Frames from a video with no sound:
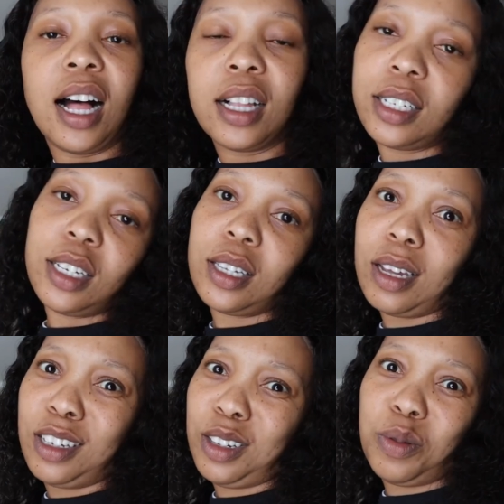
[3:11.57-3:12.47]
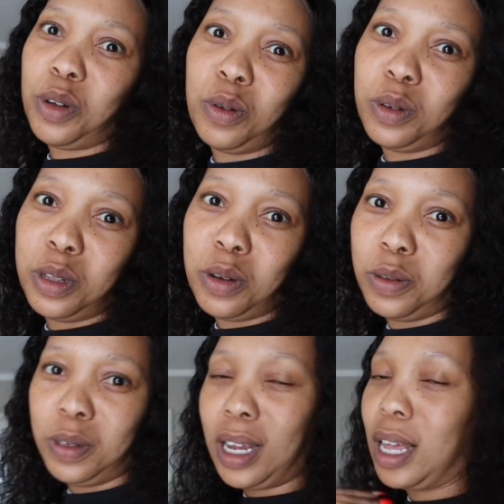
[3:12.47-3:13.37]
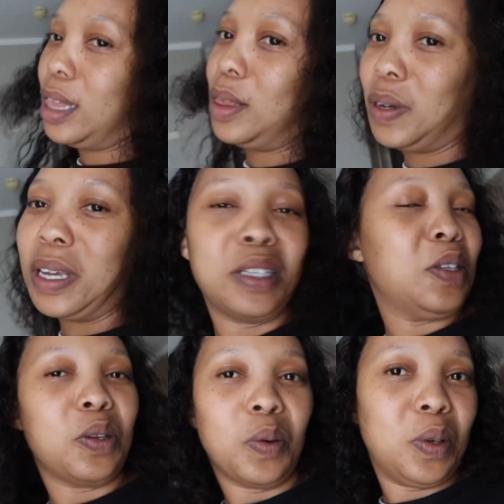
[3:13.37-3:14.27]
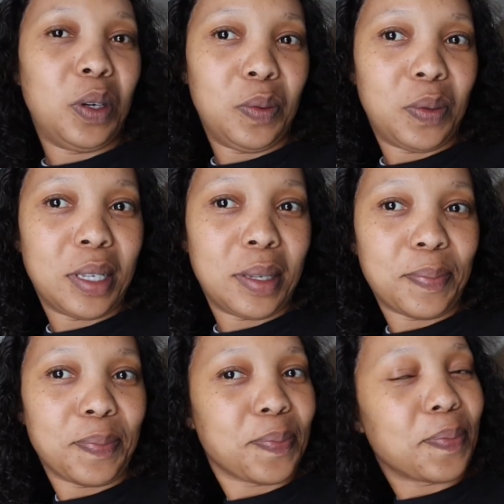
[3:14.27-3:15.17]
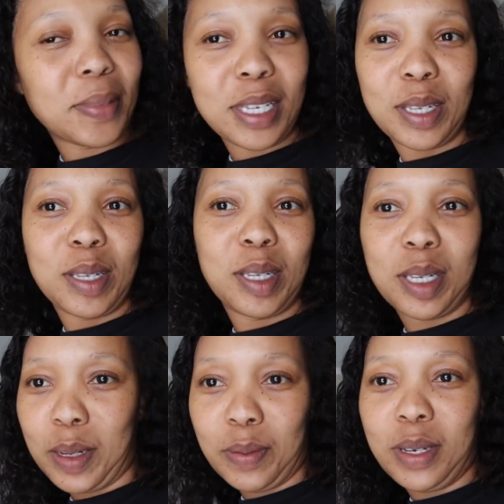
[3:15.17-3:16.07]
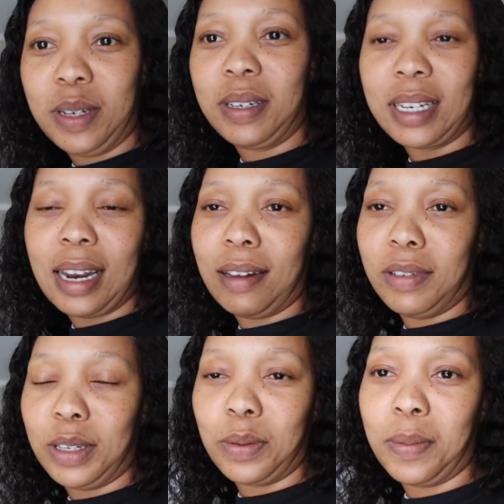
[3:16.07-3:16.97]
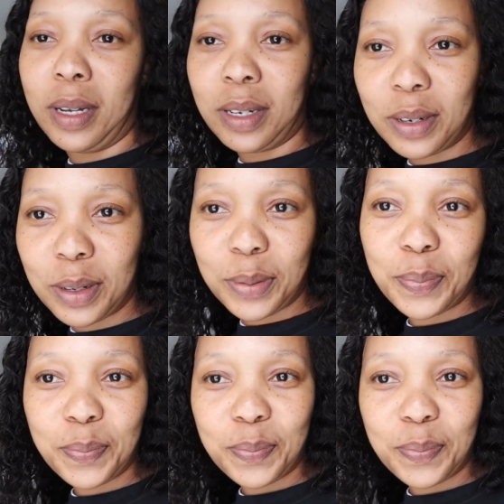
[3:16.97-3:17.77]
oh, I just want to go to the hotel looking so cute. So cute. I love it so much.